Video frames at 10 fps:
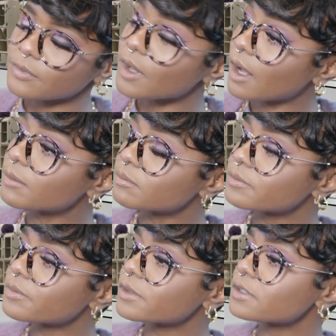yeah,
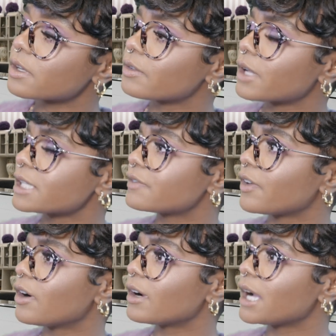So as
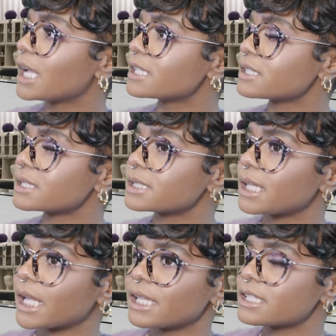far as
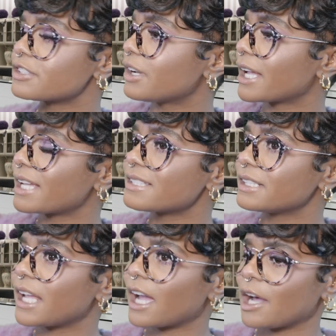like I
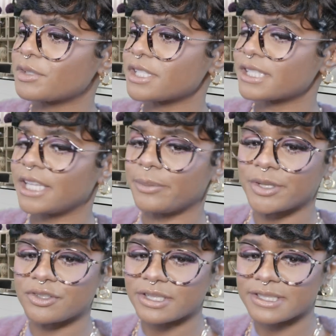said, yeah, I would just keep
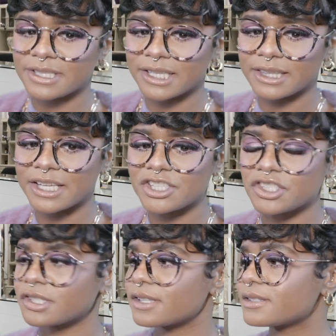interesting
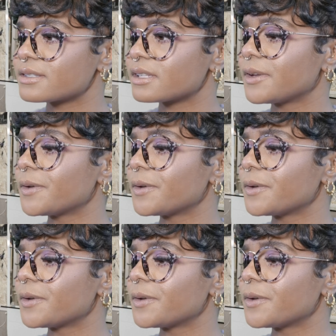things. Just